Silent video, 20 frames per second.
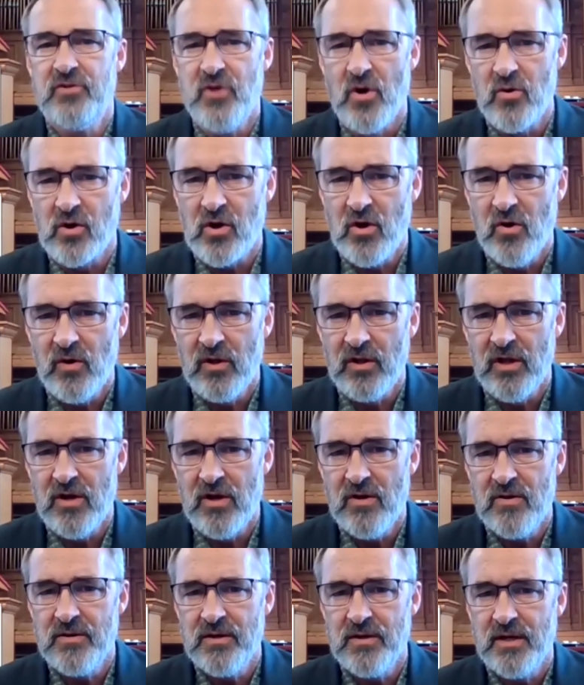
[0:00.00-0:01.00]
Don't go
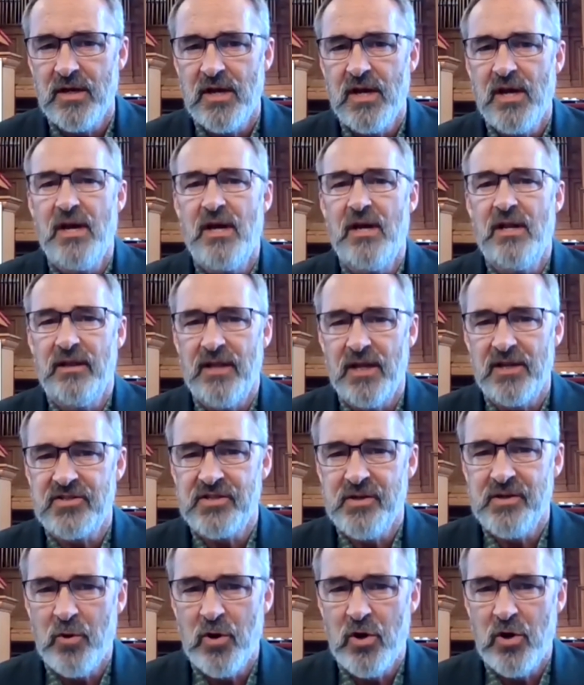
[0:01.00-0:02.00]
alone.
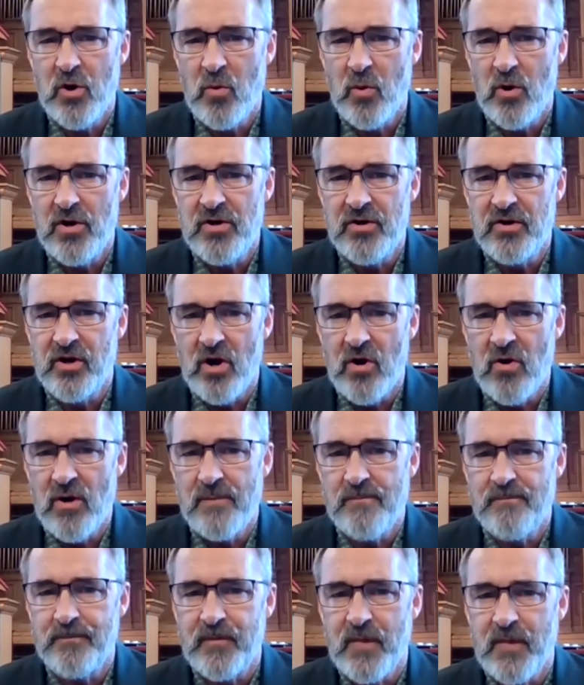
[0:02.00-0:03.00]
Let someone know where you're
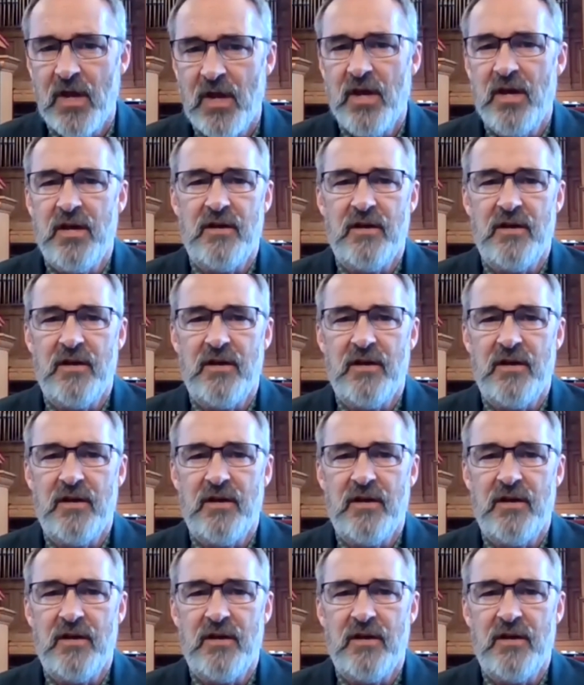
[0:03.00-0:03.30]
going.